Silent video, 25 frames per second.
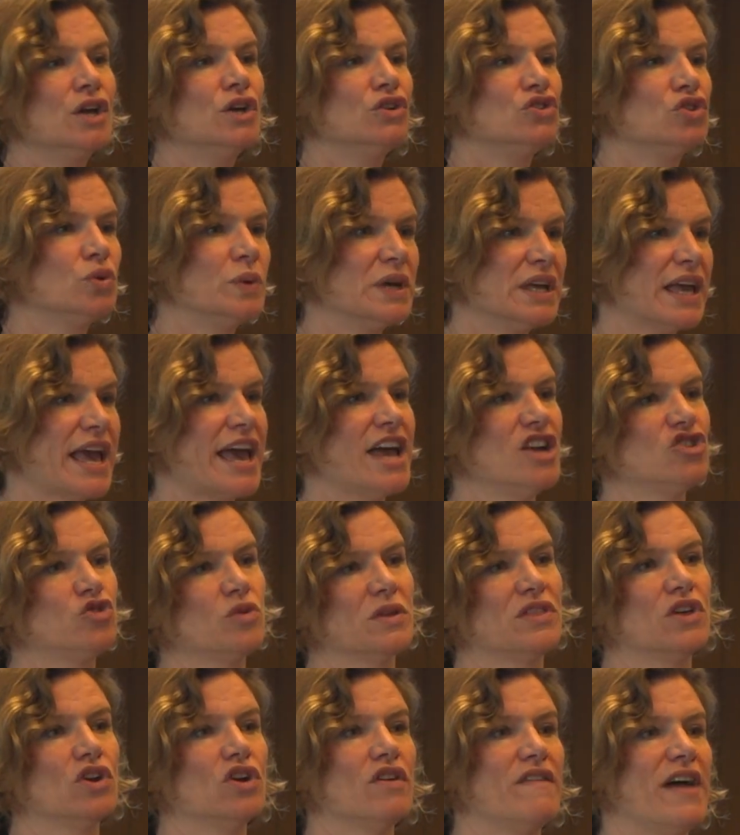to engage
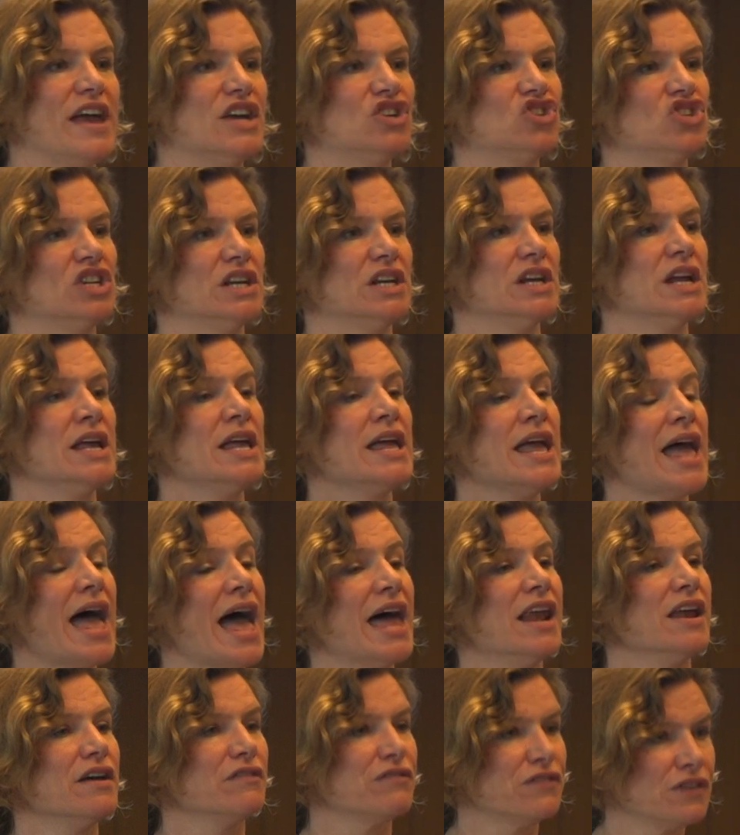with innovation?
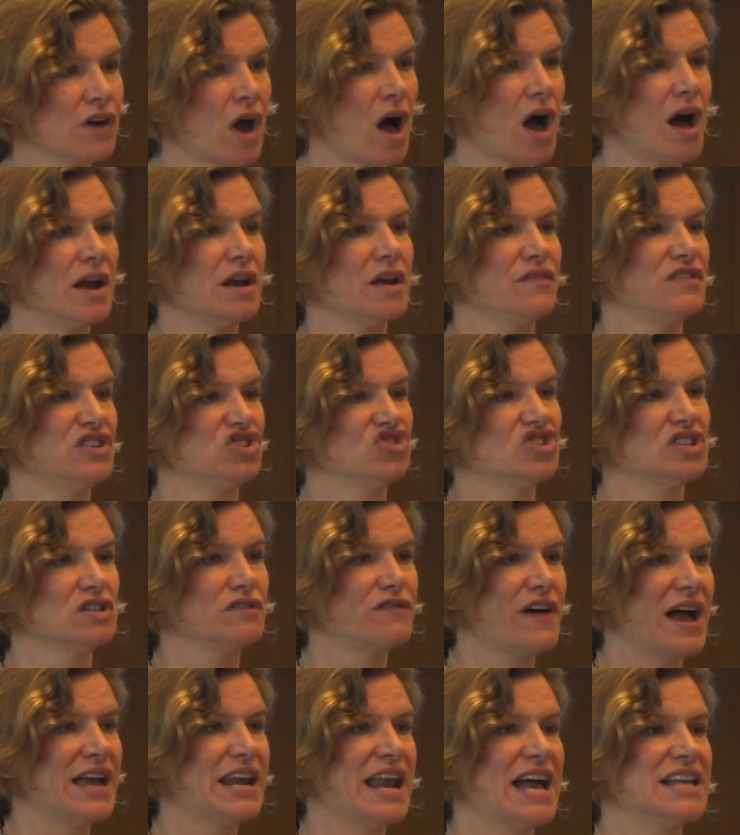And if not, if it's just
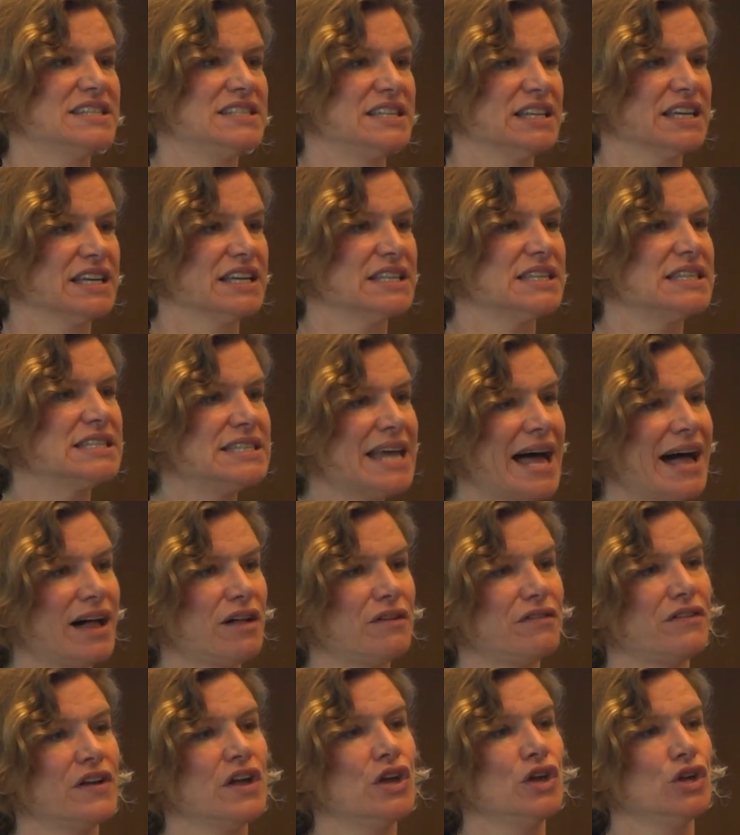financing
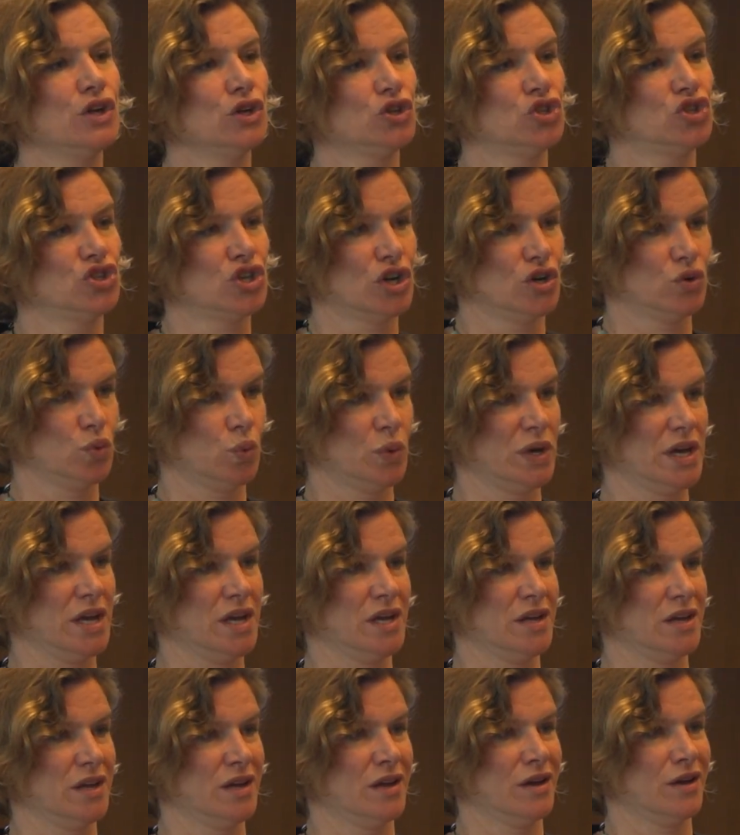itself, should
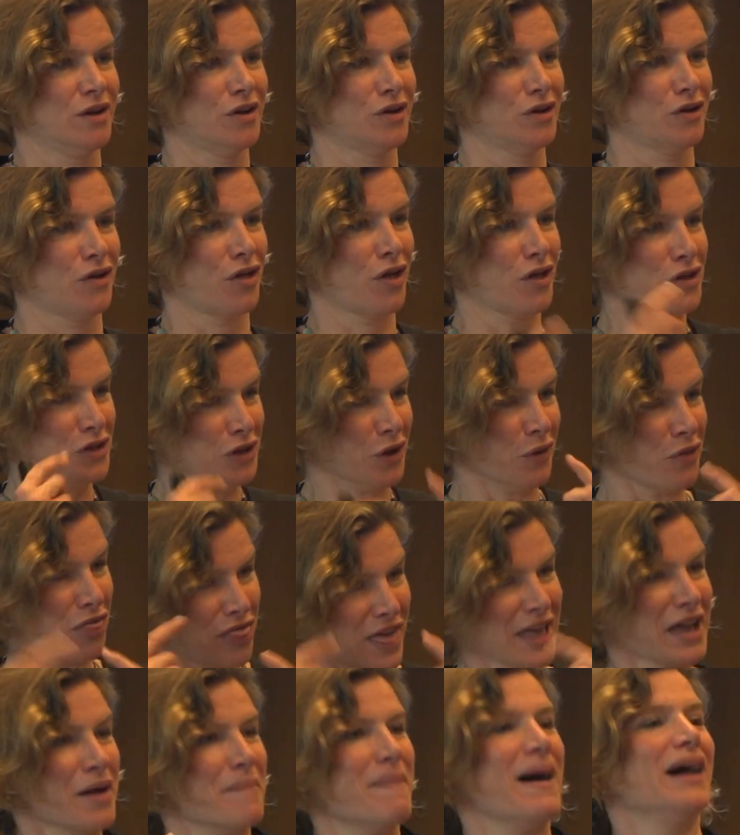we
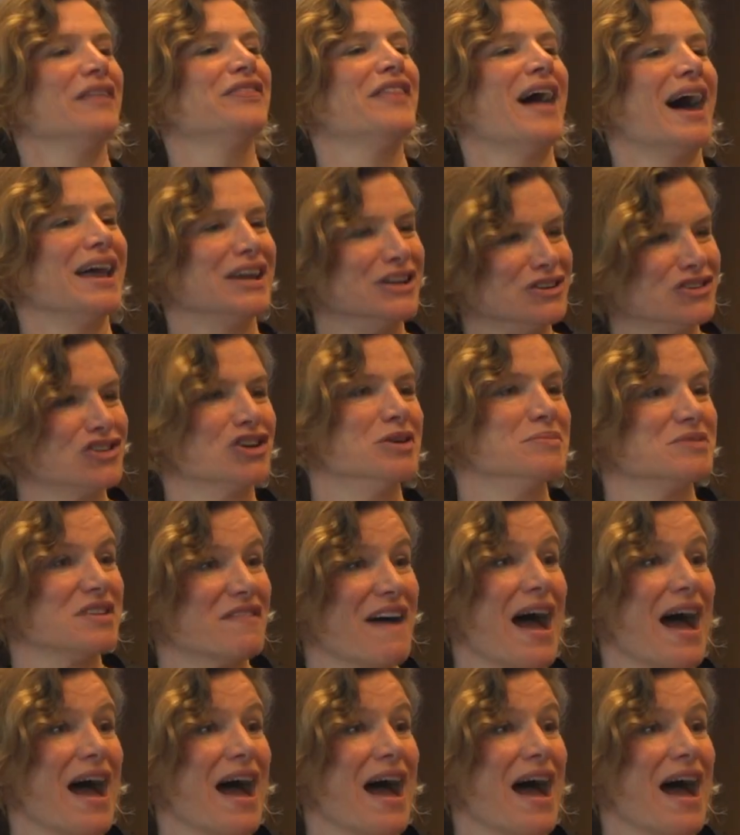think about that in terms of